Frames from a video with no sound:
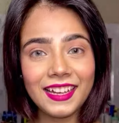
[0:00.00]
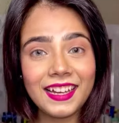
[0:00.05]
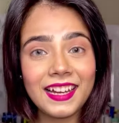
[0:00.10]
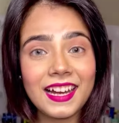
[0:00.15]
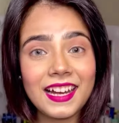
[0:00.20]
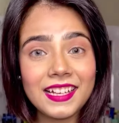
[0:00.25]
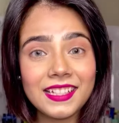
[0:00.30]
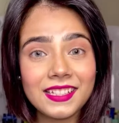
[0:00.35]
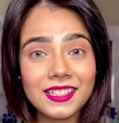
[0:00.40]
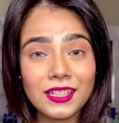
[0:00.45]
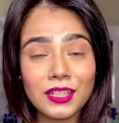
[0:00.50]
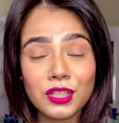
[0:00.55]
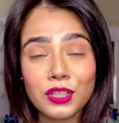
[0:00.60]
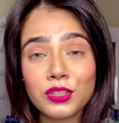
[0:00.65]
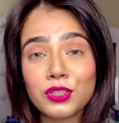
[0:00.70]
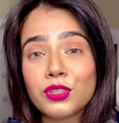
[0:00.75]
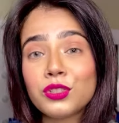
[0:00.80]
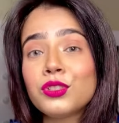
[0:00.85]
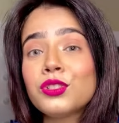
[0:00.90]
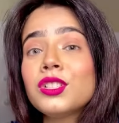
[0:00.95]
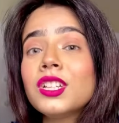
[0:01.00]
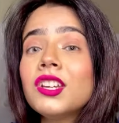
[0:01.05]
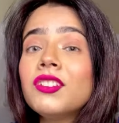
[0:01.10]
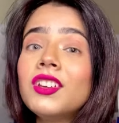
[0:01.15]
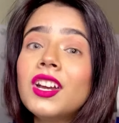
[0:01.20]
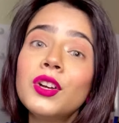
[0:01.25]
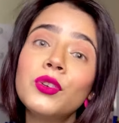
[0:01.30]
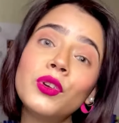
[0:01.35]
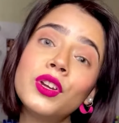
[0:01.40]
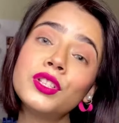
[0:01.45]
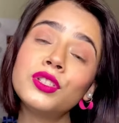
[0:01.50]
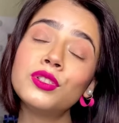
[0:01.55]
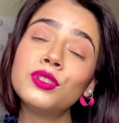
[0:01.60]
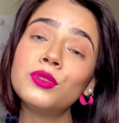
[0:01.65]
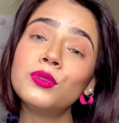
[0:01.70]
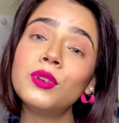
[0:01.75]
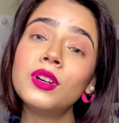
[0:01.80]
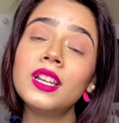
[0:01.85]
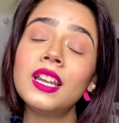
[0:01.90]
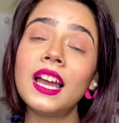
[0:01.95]
guys, so today we are going to
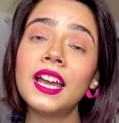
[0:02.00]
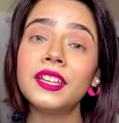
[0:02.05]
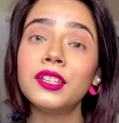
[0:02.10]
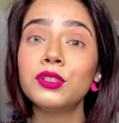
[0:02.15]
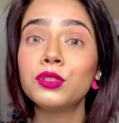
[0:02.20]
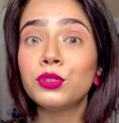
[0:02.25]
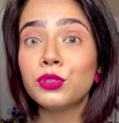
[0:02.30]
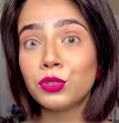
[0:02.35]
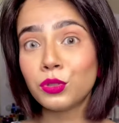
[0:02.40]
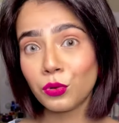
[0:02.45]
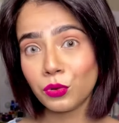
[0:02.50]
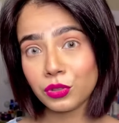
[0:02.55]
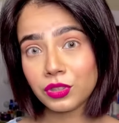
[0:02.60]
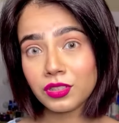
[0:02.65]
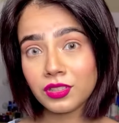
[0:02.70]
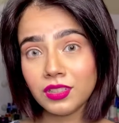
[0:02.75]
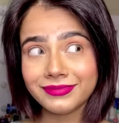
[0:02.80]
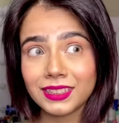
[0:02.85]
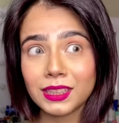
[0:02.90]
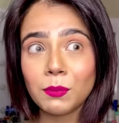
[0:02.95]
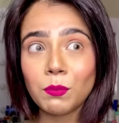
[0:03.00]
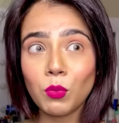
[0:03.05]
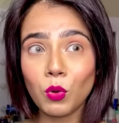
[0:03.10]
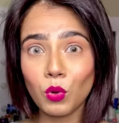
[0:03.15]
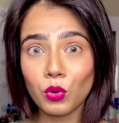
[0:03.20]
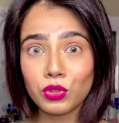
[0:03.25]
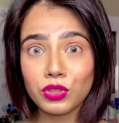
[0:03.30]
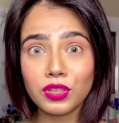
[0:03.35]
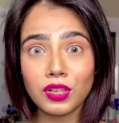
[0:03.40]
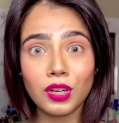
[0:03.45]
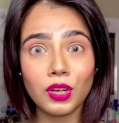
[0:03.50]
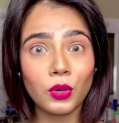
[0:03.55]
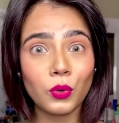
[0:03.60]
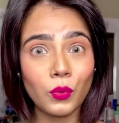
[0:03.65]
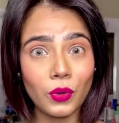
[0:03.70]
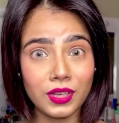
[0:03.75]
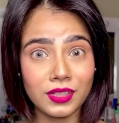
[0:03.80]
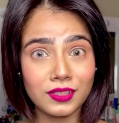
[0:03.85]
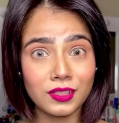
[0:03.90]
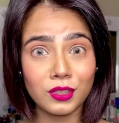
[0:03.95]
do a liner tutorial, the most
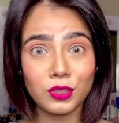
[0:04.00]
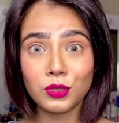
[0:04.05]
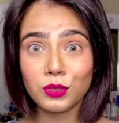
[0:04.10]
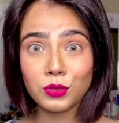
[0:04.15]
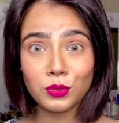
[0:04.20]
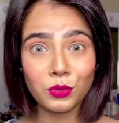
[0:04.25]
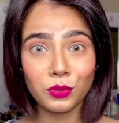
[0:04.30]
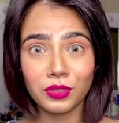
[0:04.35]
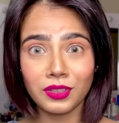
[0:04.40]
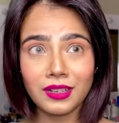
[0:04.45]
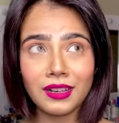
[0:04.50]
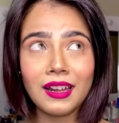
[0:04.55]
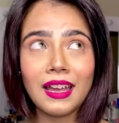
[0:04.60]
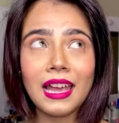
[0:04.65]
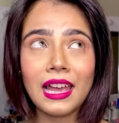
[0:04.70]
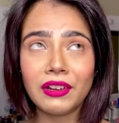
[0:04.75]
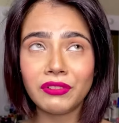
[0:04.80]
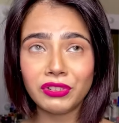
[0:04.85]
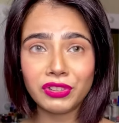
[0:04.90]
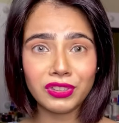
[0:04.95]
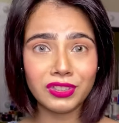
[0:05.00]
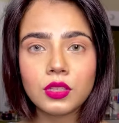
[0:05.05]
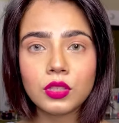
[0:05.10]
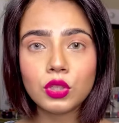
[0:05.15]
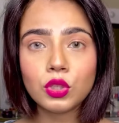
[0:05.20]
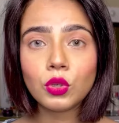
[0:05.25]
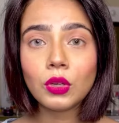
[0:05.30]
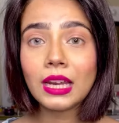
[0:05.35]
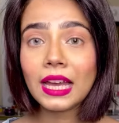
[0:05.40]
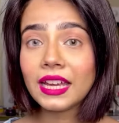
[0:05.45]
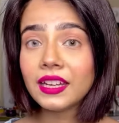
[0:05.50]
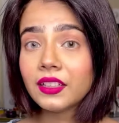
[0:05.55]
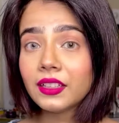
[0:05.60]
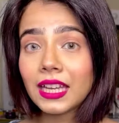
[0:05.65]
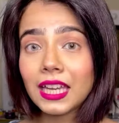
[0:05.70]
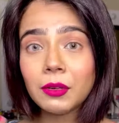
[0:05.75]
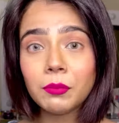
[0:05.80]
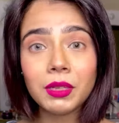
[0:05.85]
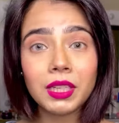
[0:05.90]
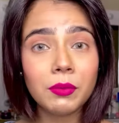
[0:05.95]
requested tutorial ever. So liner
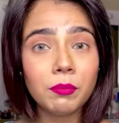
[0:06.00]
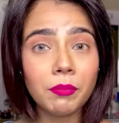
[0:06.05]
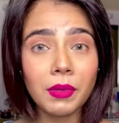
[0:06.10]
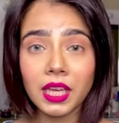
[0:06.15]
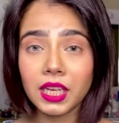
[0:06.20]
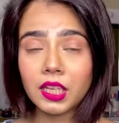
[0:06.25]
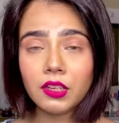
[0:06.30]
can be in many